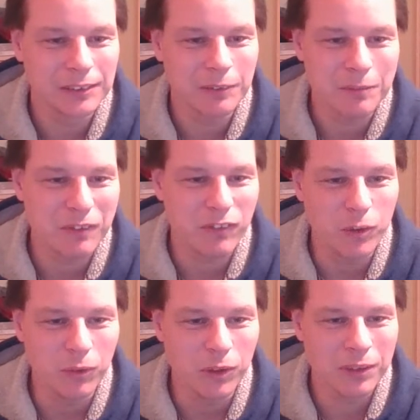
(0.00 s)
Maybe a
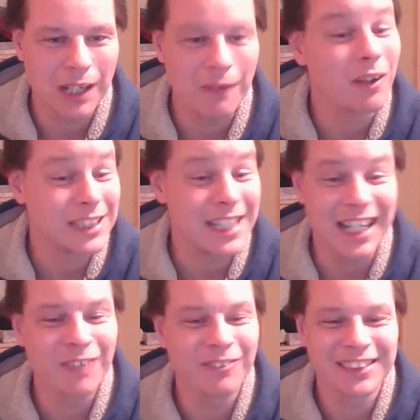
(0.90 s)
few more. Now we've got 10
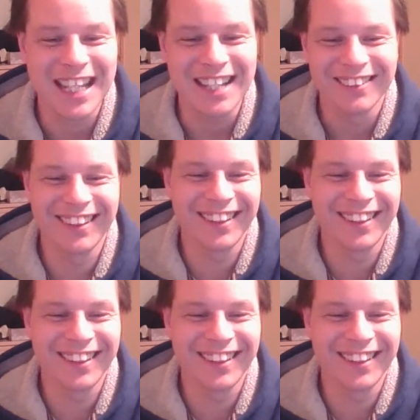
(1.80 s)
now. 10.